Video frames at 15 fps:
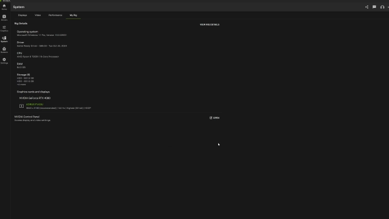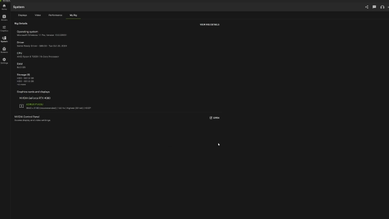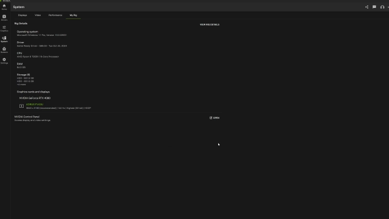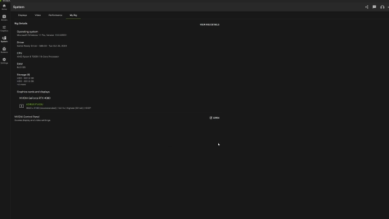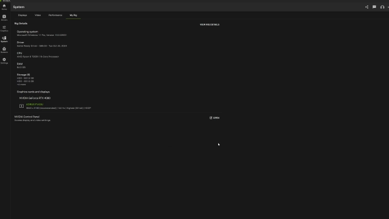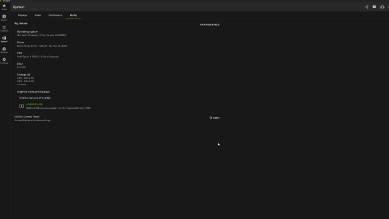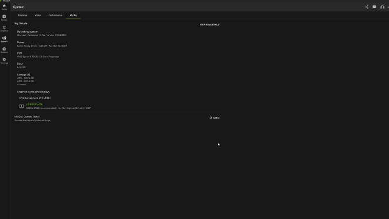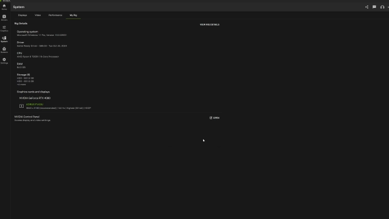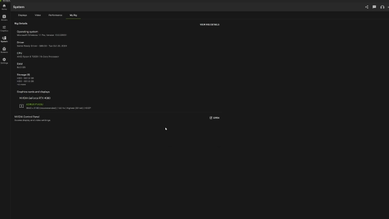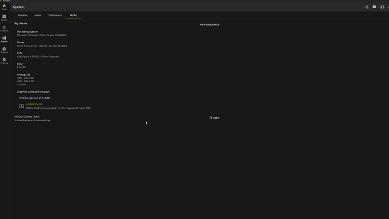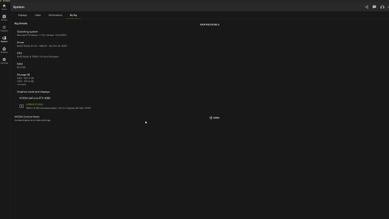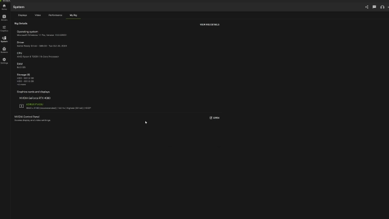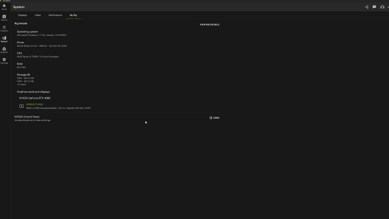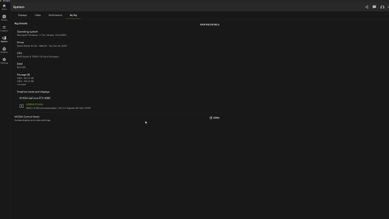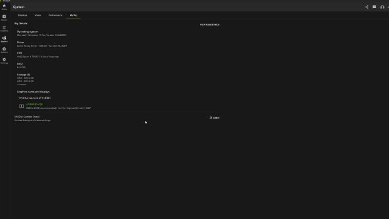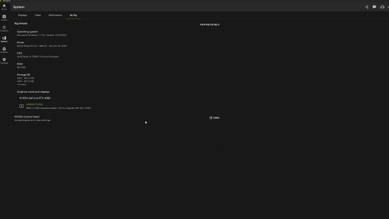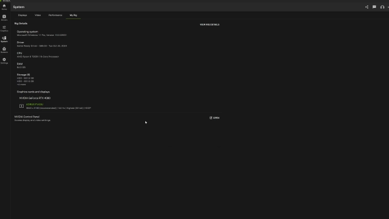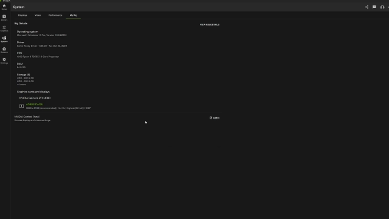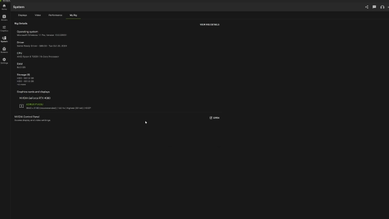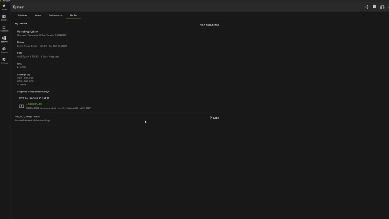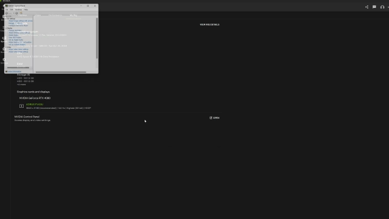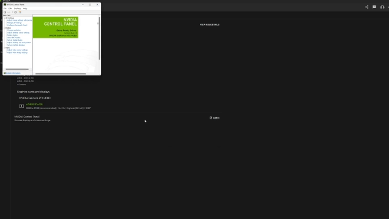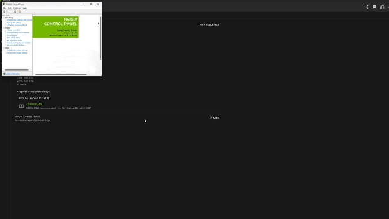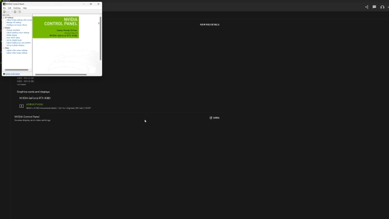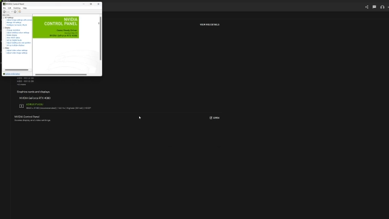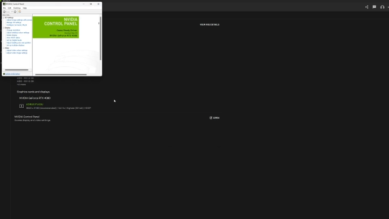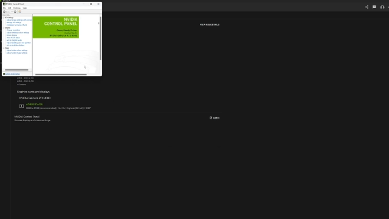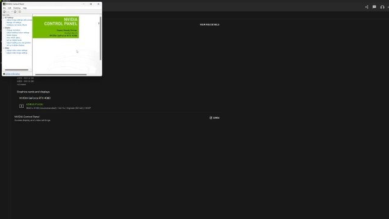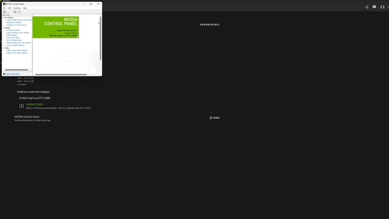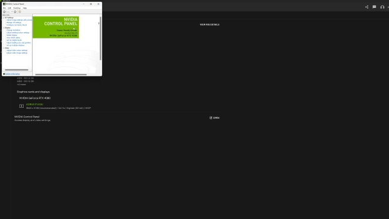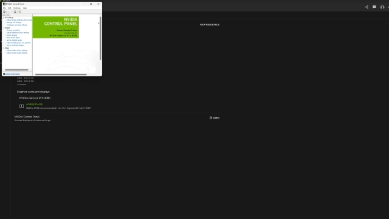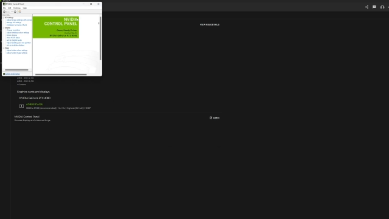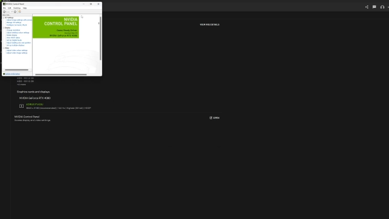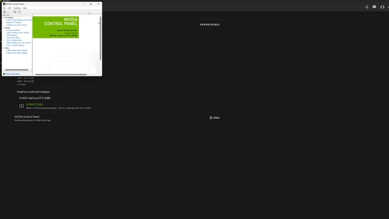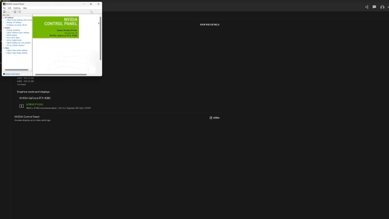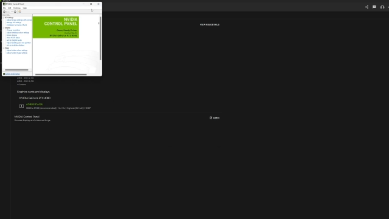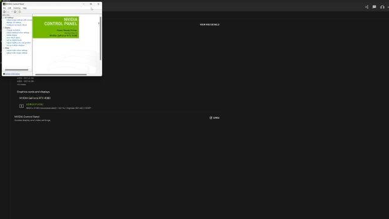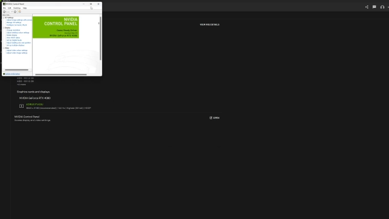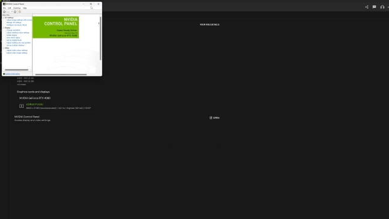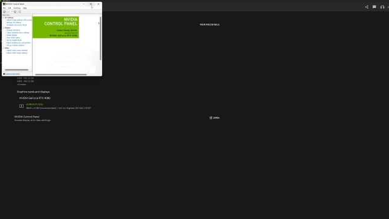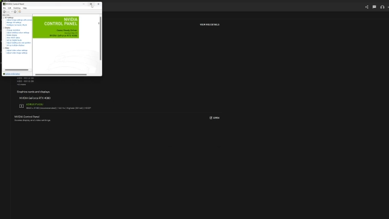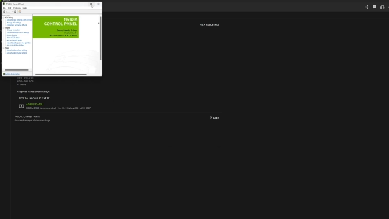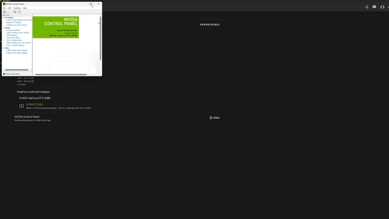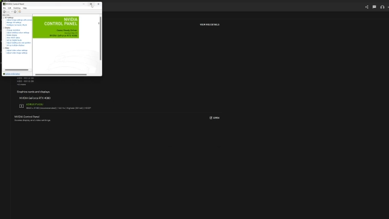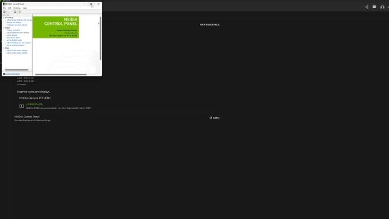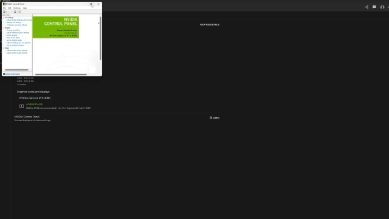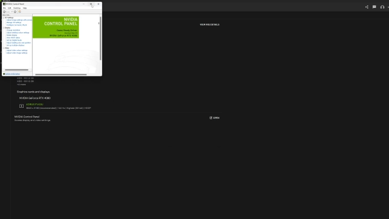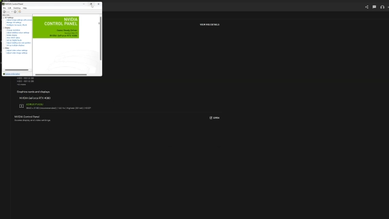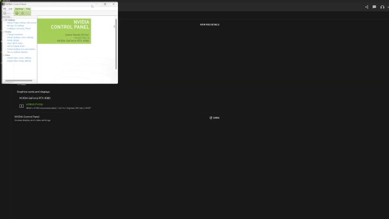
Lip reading: No face is visible, so there are no lips to read.